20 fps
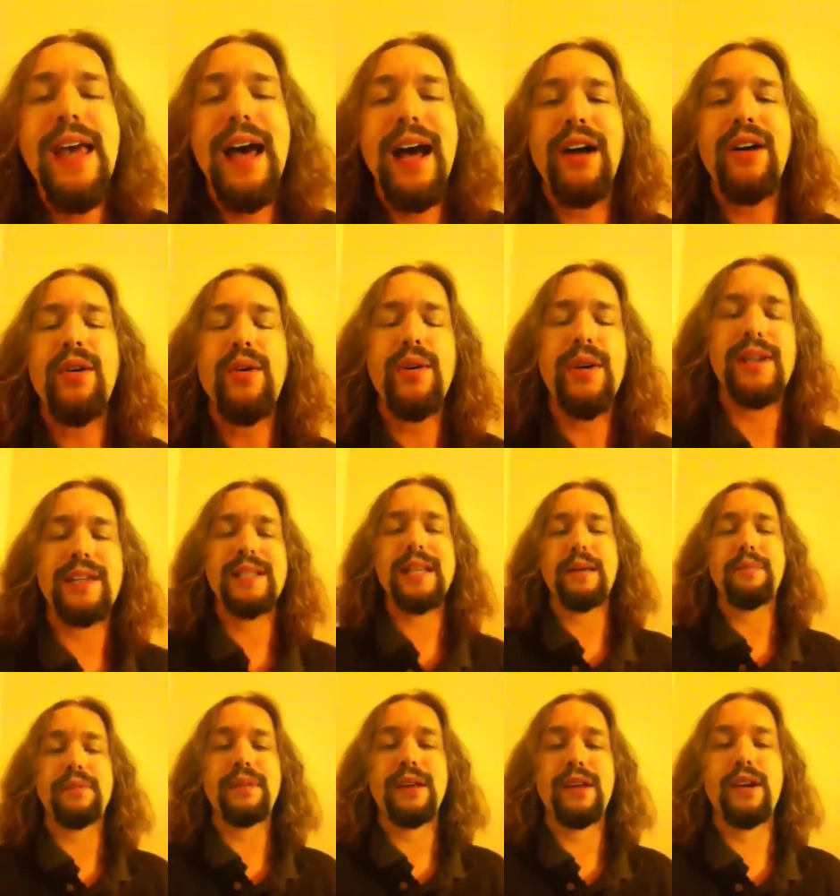I'll go into
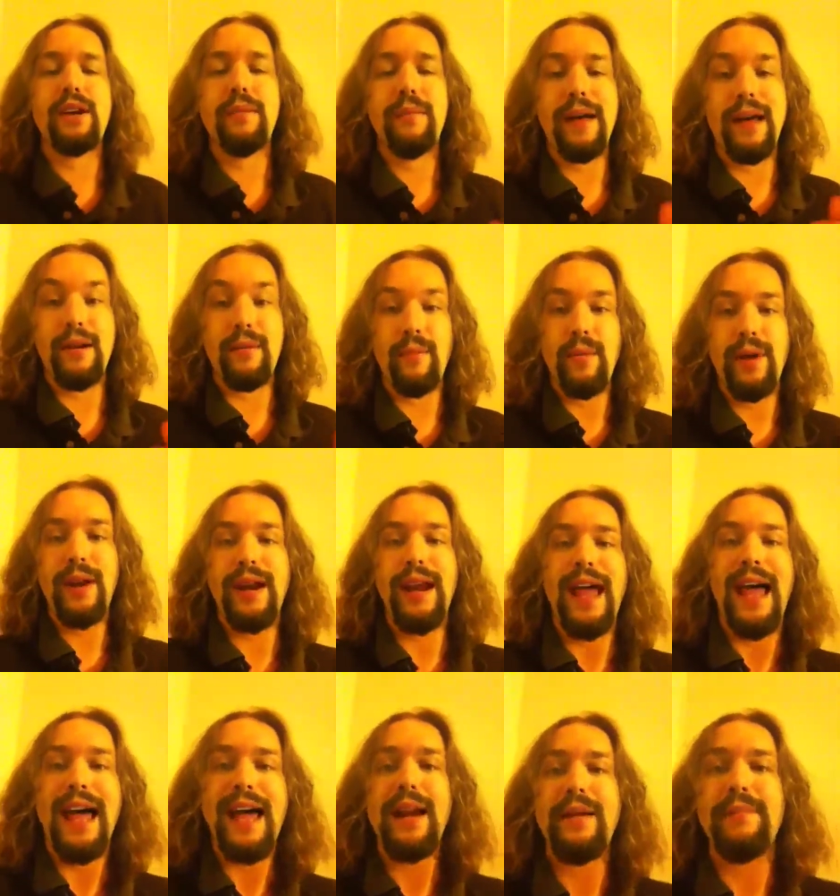depth later about what an
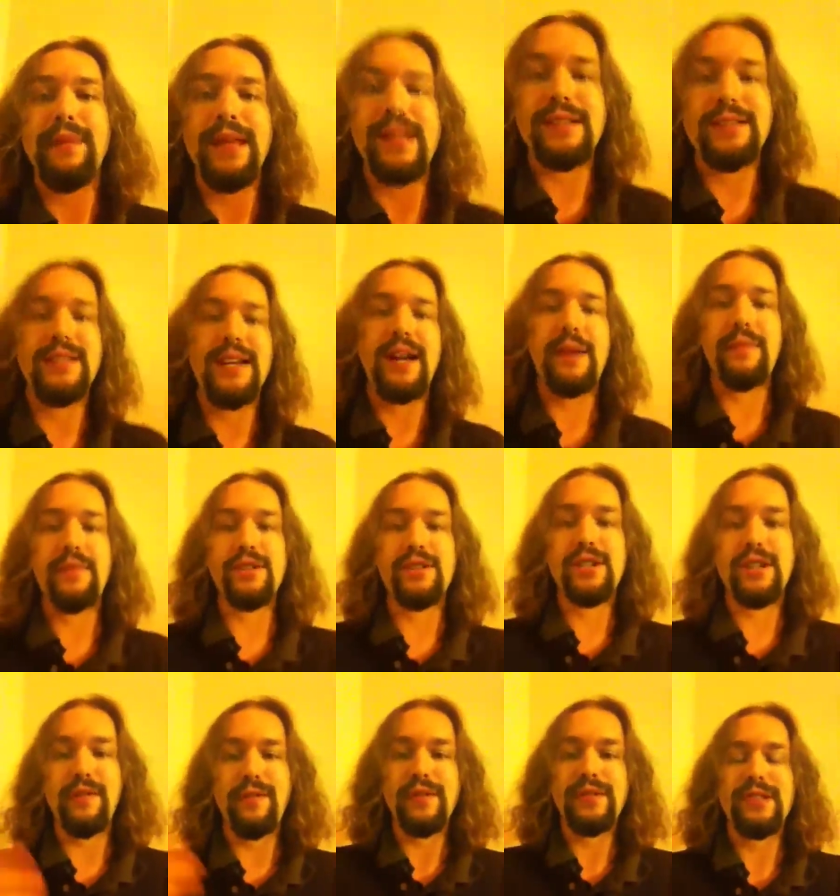atom is and how much
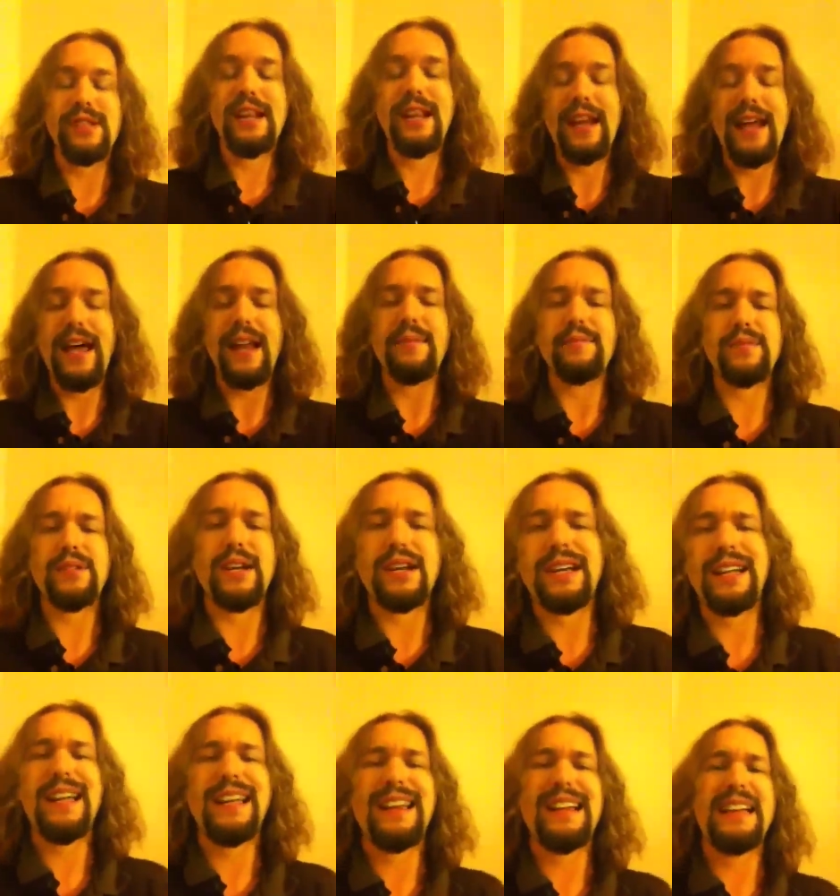stuff is in an atom. So I
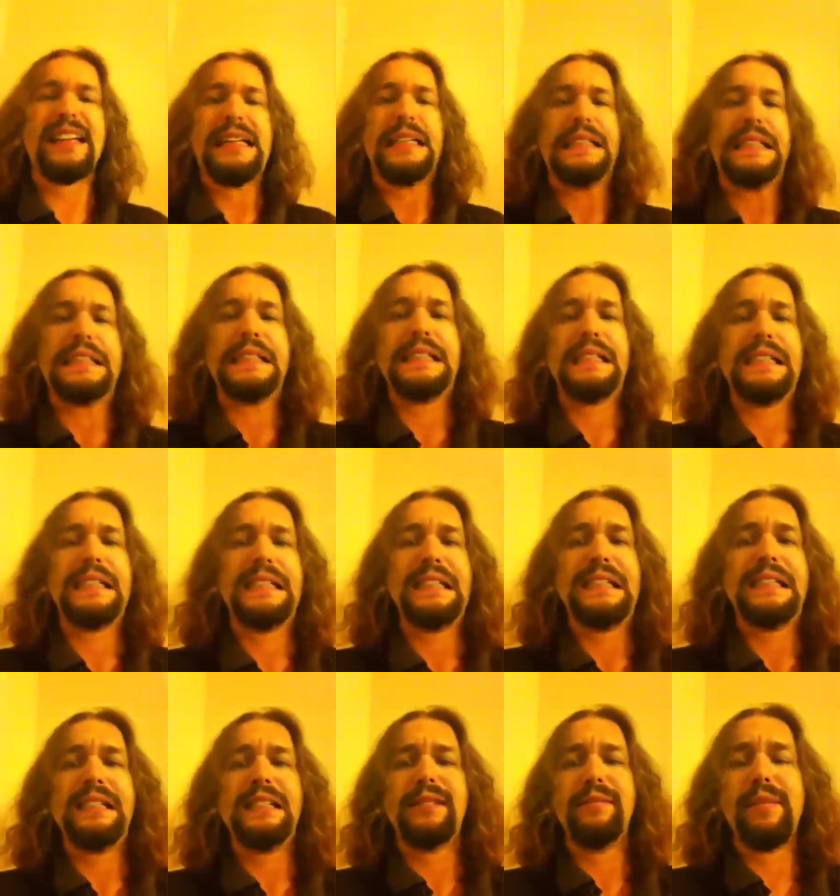kind of
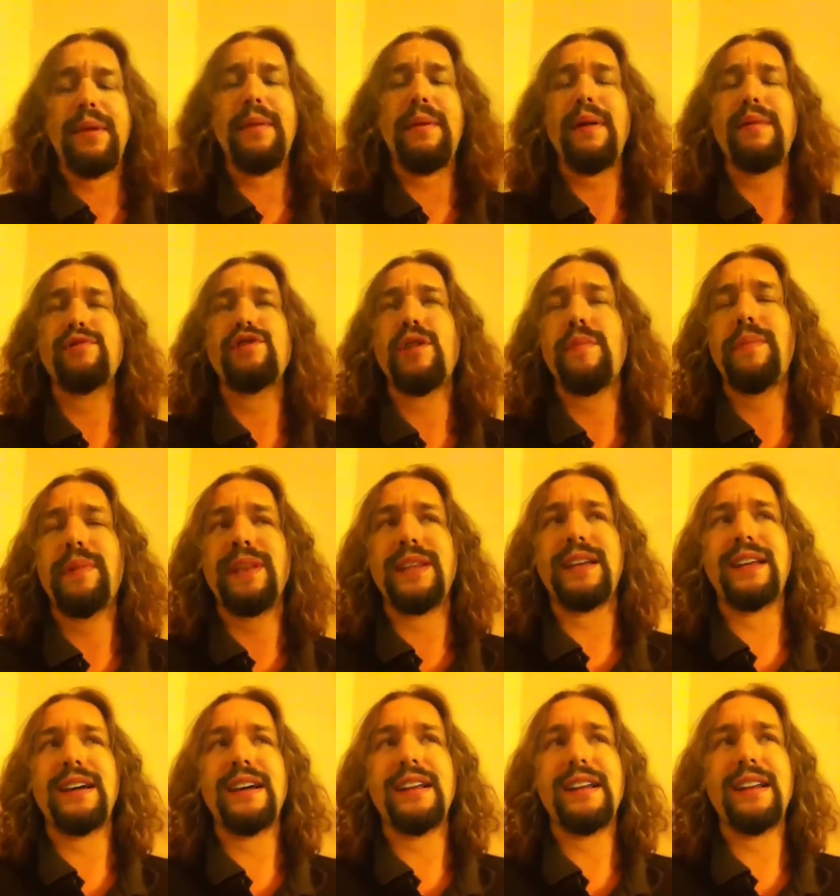maybe I'm jumping the
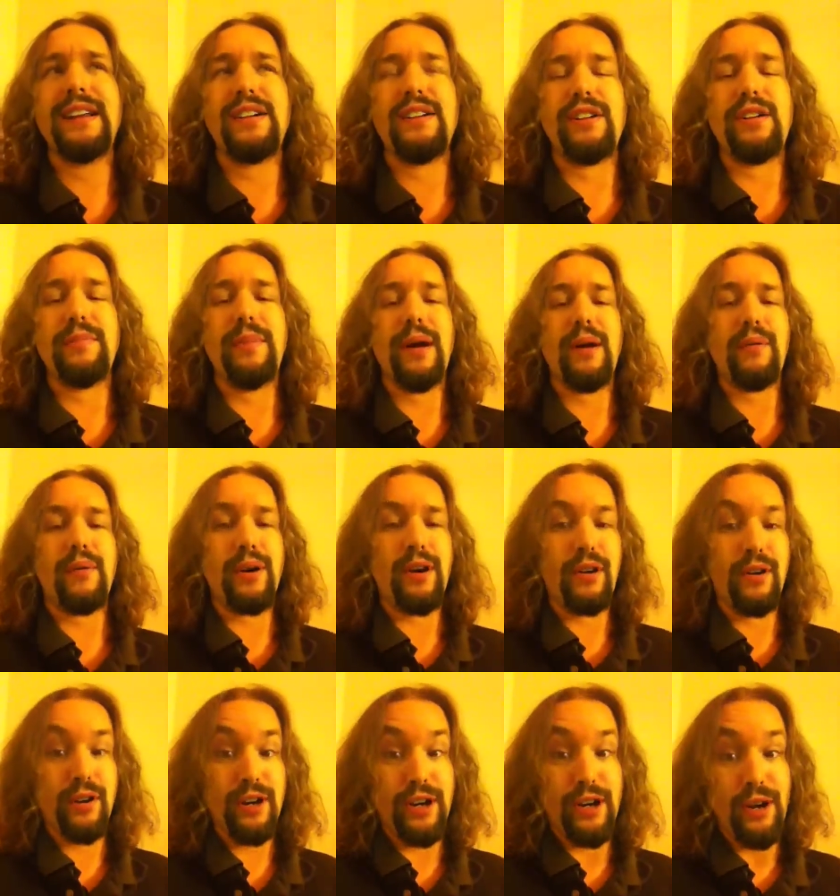gun here. You might want to
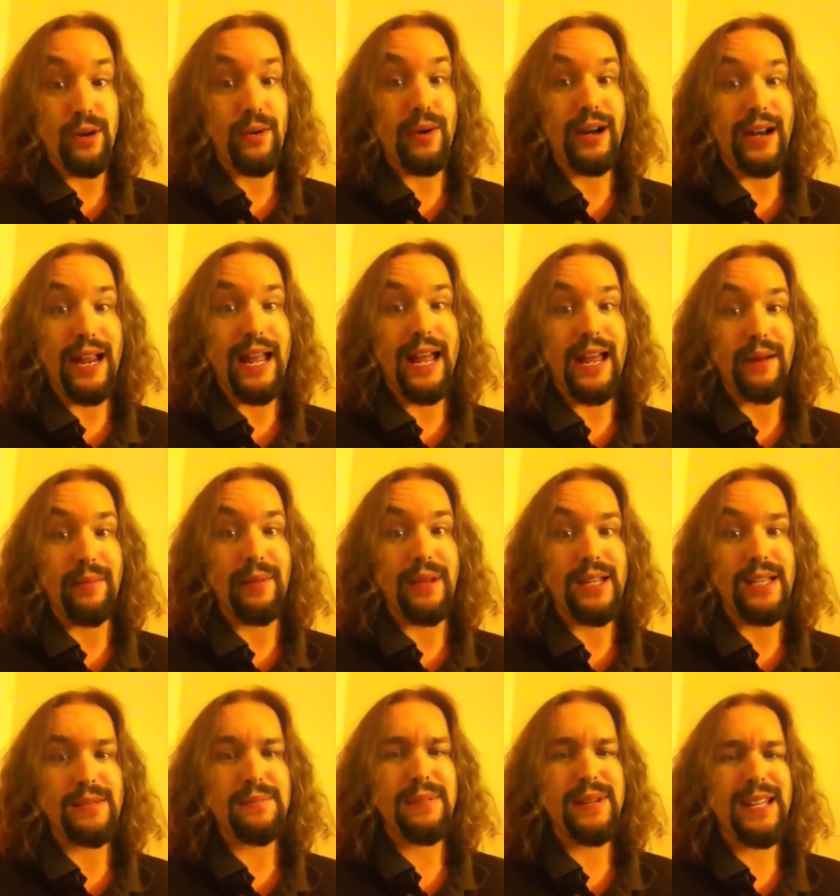already know what an atom
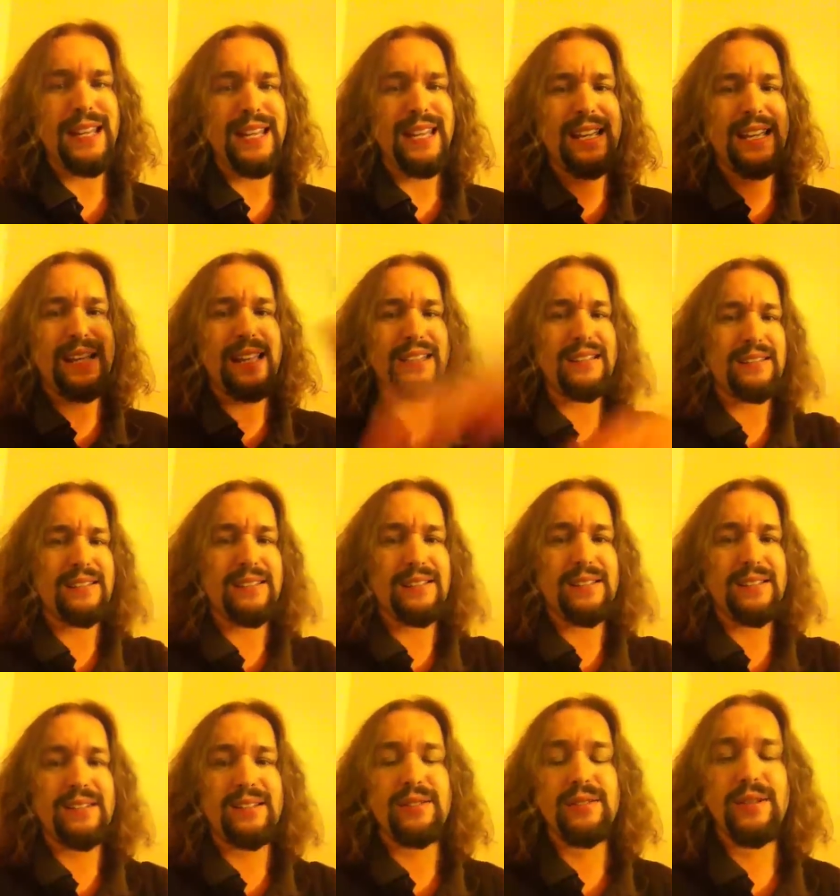is, but eh,
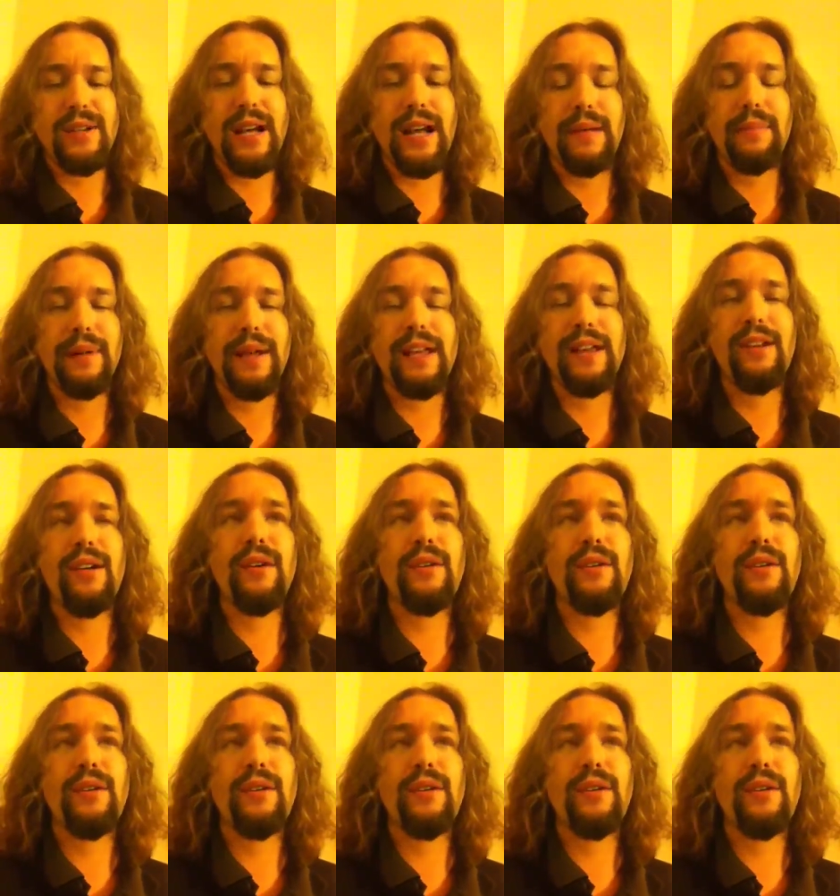it's not too complicated.